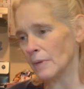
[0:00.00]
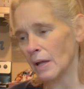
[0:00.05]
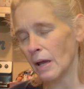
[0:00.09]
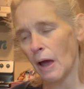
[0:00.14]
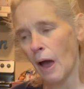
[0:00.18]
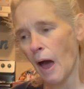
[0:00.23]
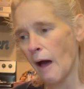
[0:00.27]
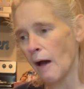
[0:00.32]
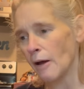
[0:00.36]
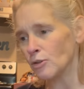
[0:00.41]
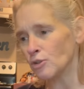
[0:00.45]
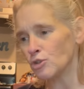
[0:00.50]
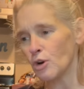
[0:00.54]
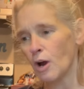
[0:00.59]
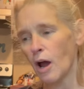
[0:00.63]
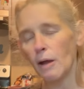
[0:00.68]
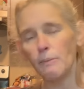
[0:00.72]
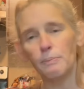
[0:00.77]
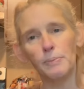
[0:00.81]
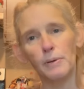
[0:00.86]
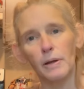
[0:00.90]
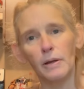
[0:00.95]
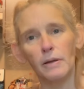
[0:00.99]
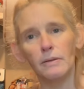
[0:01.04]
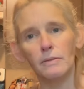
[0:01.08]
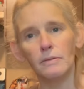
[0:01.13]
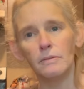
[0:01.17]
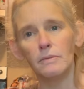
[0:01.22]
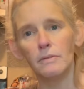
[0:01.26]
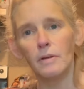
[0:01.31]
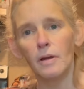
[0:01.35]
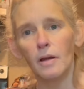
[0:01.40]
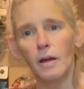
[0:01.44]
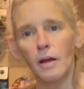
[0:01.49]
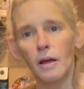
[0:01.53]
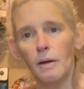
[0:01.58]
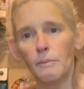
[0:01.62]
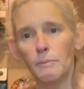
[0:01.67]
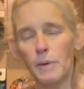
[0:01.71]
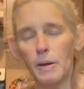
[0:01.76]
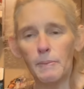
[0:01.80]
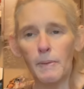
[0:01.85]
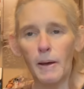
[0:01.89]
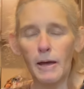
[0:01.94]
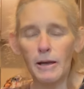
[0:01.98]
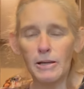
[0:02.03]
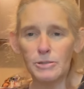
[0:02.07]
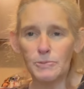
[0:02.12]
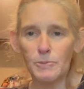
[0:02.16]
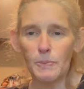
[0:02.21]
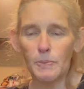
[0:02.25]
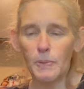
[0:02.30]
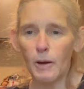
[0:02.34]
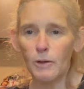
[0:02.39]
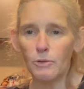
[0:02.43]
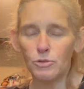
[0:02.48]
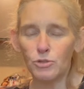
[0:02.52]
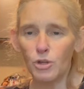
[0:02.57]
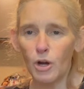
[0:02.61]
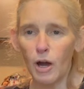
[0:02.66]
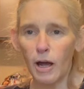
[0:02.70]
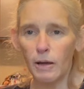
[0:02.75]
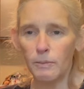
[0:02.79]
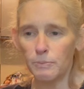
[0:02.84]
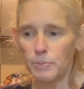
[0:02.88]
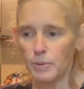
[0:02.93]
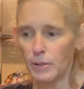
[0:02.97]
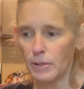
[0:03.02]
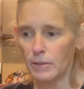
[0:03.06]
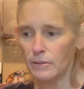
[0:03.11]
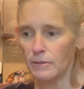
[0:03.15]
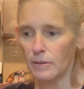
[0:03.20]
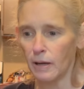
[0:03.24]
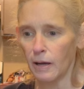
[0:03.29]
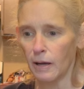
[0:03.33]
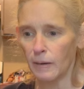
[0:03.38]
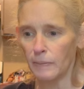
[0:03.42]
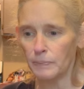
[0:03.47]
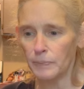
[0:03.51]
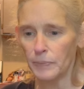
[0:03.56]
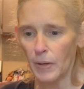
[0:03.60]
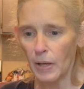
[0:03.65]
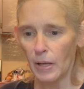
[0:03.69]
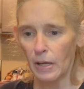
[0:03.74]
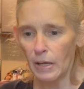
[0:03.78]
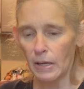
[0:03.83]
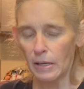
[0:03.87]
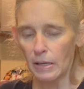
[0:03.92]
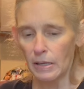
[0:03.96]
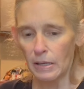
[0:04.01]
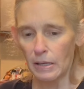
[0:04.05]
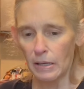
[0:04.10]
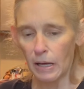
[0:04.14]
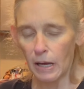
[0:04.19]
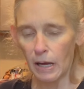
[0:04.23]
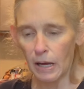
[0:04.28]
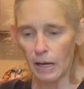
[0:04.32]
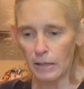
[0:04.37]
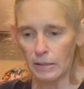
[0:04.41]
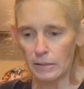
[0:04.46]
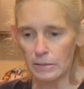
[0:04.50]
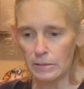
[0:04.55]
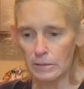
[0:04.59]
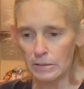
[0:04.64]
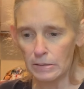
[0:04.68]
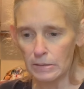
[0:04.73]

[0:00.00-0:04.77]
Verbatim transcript: I tried putting, me and my husband both tried putting um, uh,